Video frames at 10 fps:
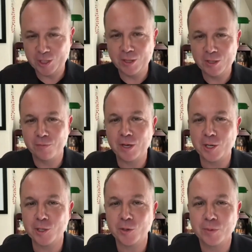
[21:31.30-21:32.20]
extend the
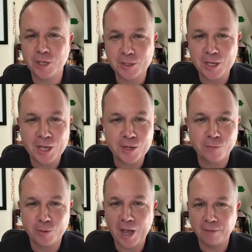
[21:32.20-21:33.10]
event a little bit at the
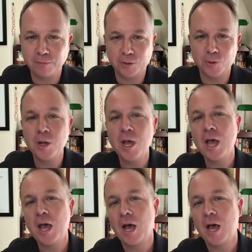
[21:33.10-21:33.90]
end if we have to.